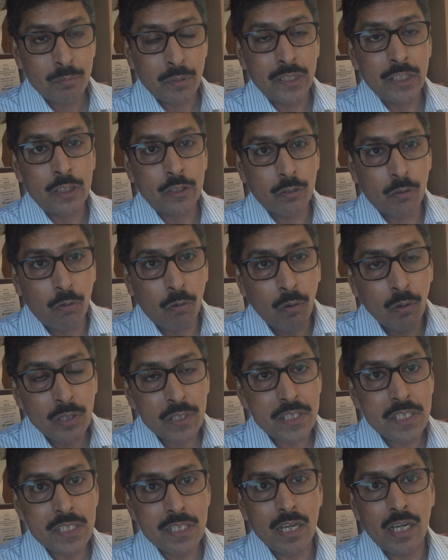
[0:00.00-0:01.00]
But it
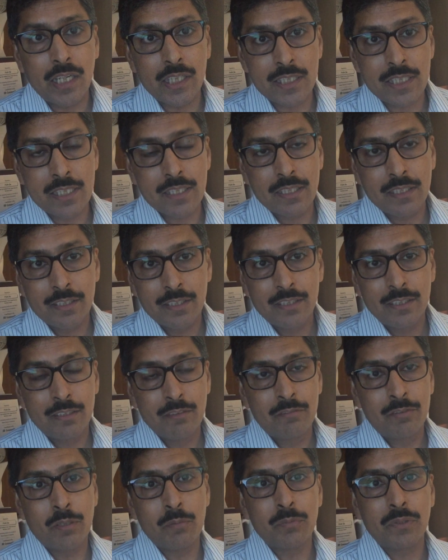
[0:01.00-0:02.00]
all starts
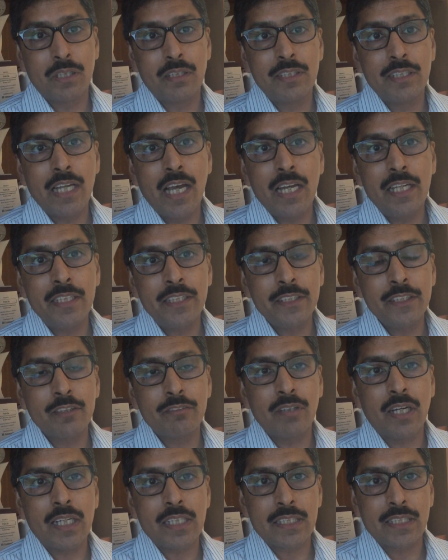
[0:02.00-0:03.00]
from the reality
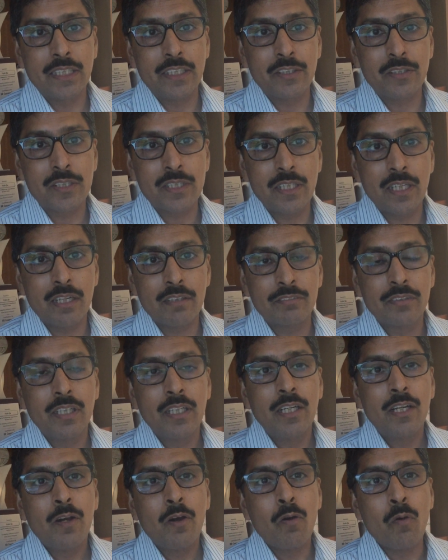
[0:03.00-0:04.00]
of asking yourself,
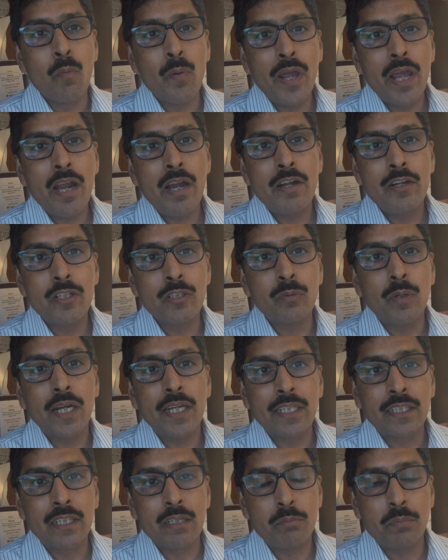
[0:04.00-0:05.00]
where do
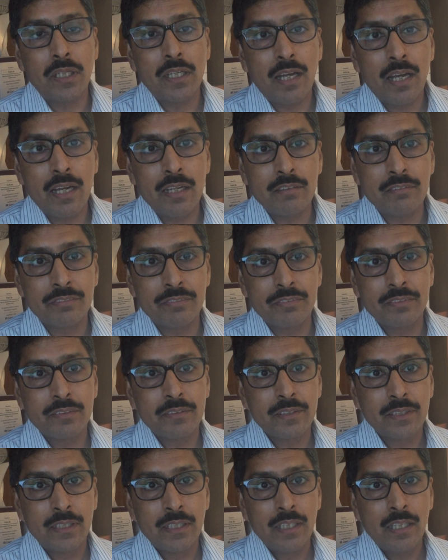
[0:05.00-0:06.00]
I come alive?
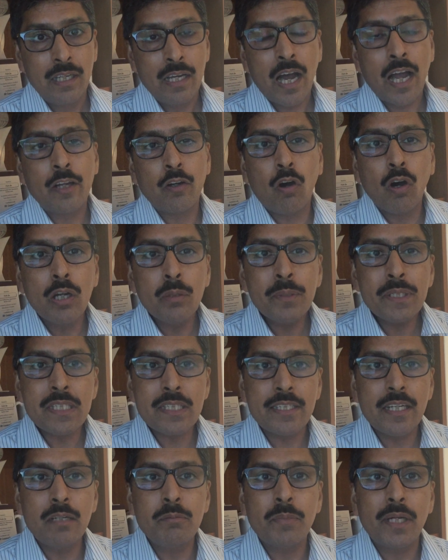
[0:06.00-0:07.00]
I
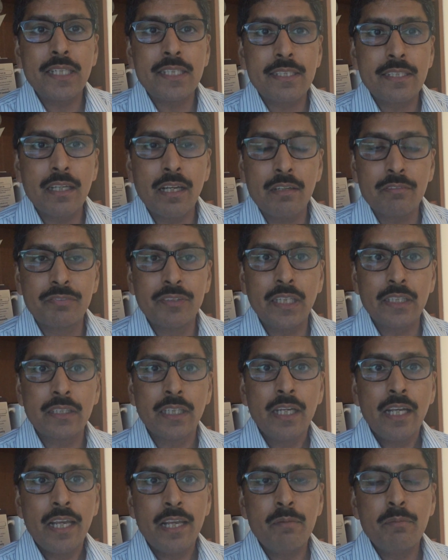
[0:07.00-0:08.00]
always tell myself
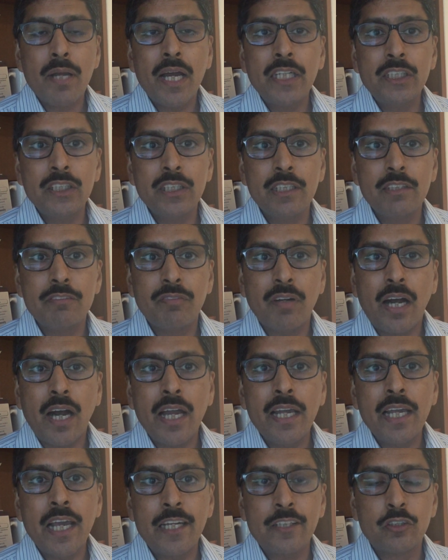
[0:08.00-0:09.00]
that imagine if
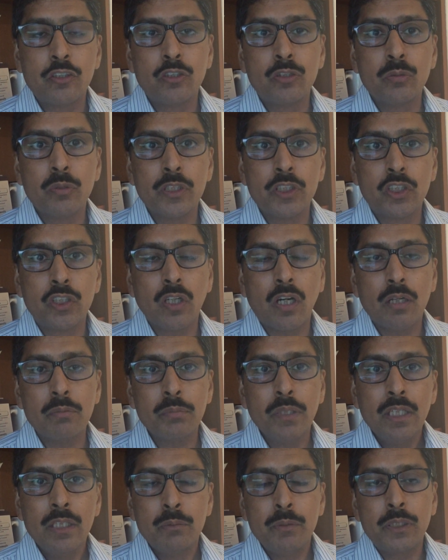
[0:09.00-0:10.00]
I had to do a
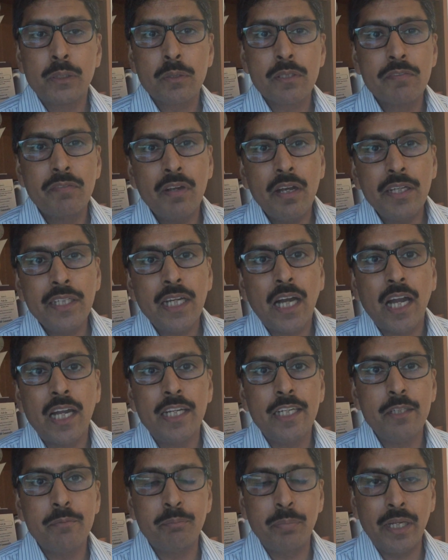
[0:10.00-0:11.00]
job which was very
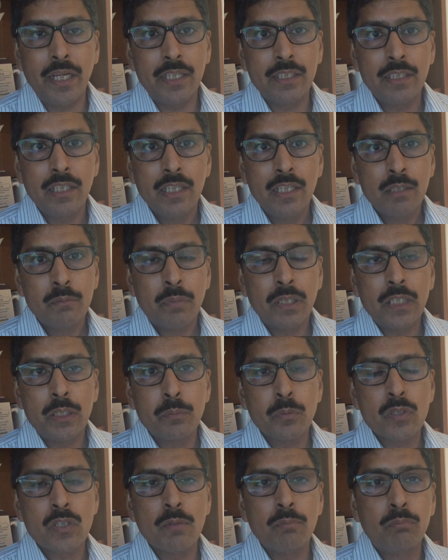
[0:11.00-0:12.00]
highly paid, but
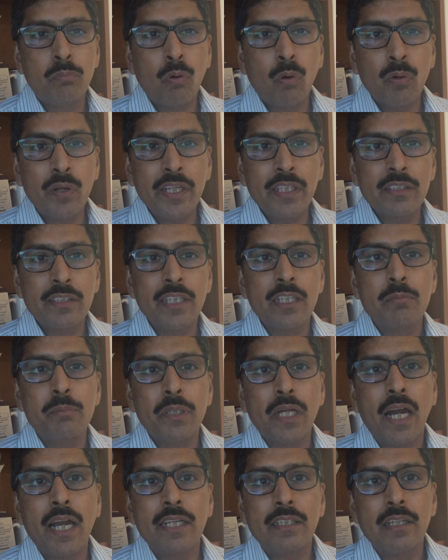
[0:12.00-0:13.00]
it was a boring thing
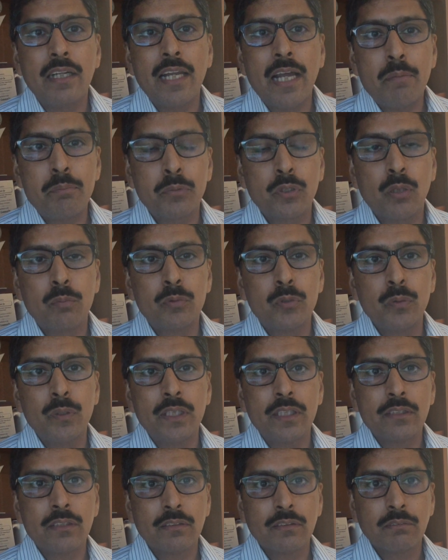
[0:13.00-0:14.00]
behind the laptop
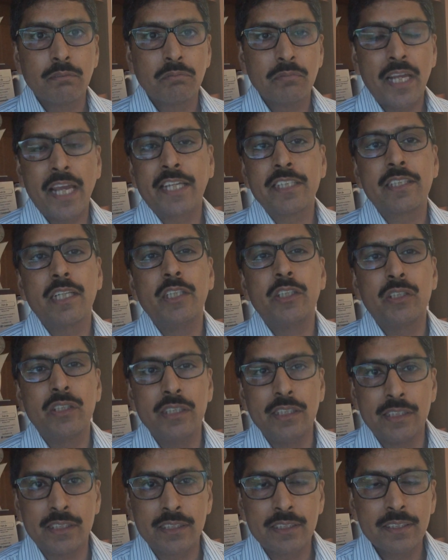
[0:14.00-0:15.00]
doing Excel
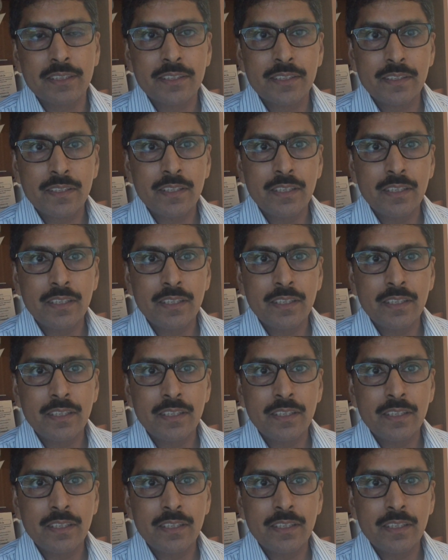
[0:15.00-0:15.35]
sheets.